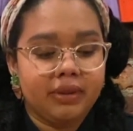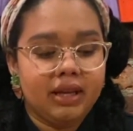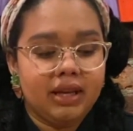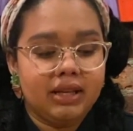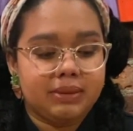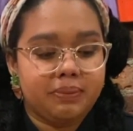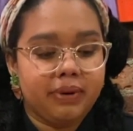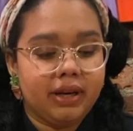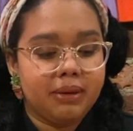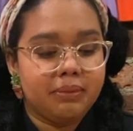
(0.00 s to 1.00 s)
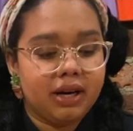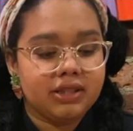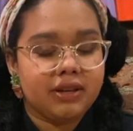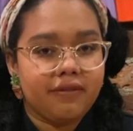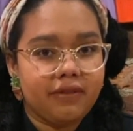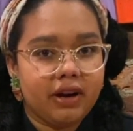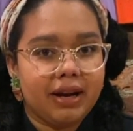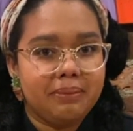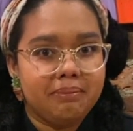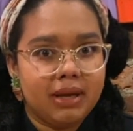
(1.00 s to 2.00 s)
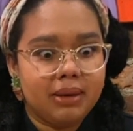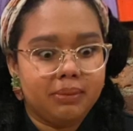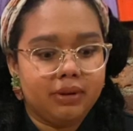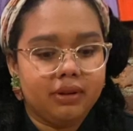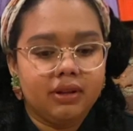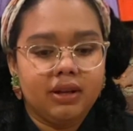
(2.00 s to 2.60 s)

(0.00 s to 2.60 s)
is pretty much very minimal.